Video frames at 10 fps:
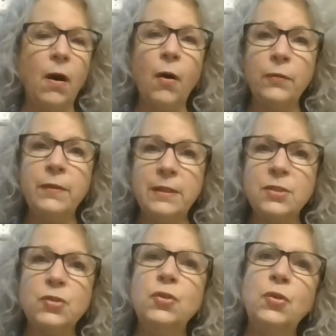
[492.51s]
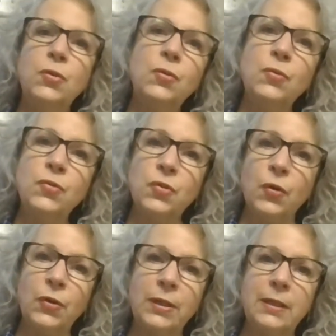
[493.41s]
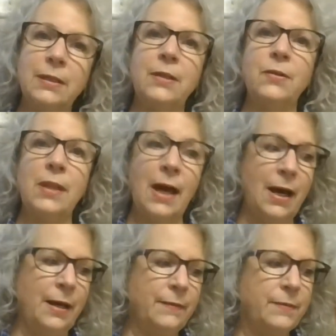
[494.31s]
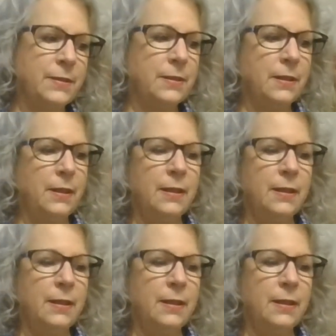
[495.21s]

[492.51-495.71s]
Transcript: on this new journey in their lives,